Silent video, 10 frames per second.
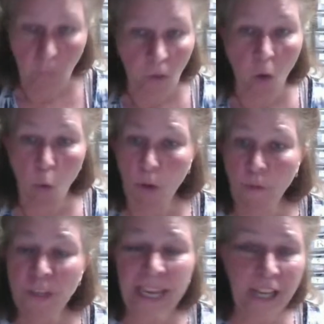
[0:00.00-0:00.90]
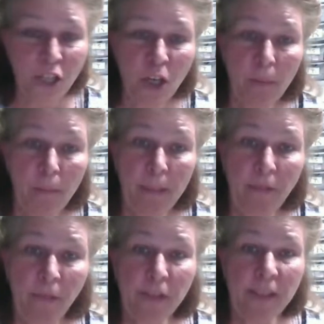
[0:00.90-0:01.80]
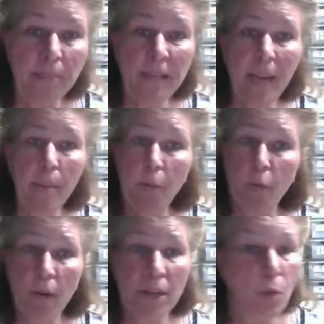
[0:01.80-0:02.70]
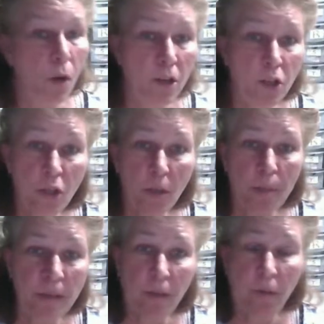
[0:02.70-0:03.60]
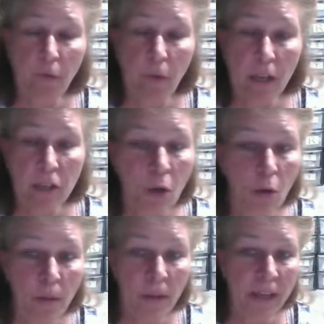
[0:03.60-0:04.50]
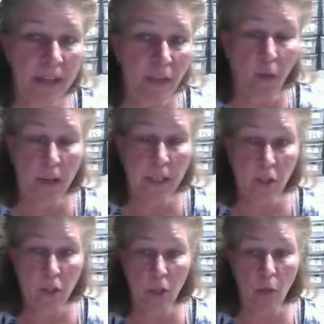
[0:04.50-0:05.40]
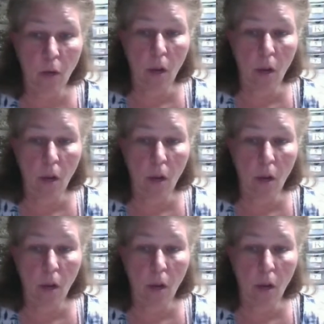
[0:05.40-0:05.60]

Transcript: Or if you can't jump in for September and you want to jump in for October, that's fine too.